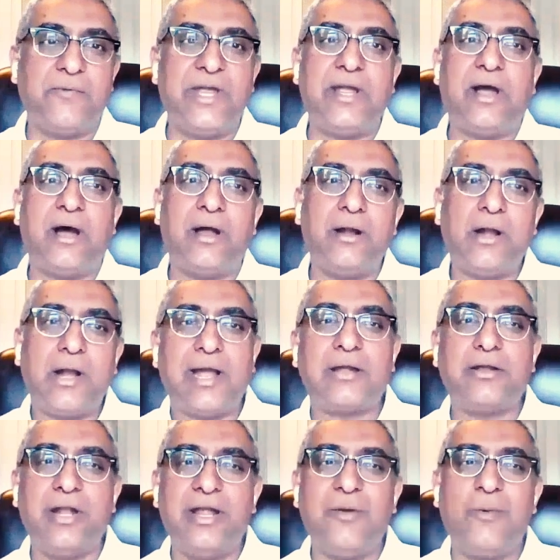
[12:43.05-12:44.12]
we are
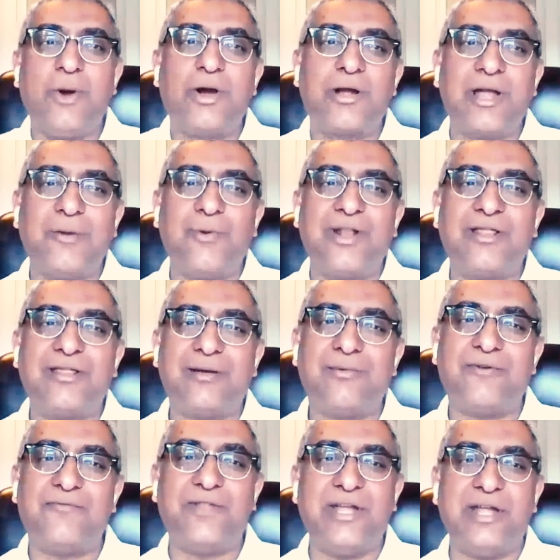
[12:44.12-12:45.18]
actually working with
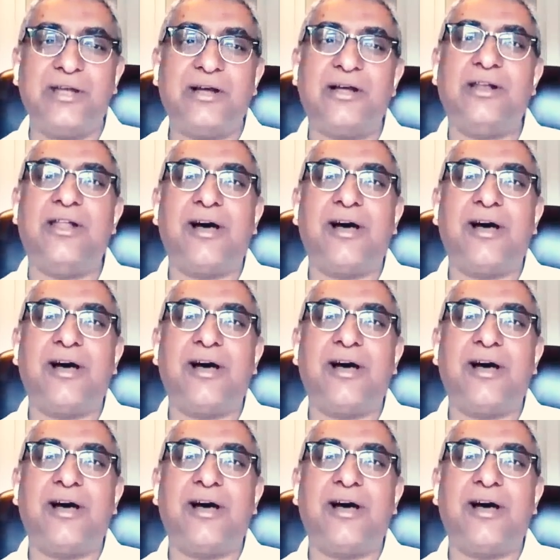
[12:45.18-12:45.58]
some of the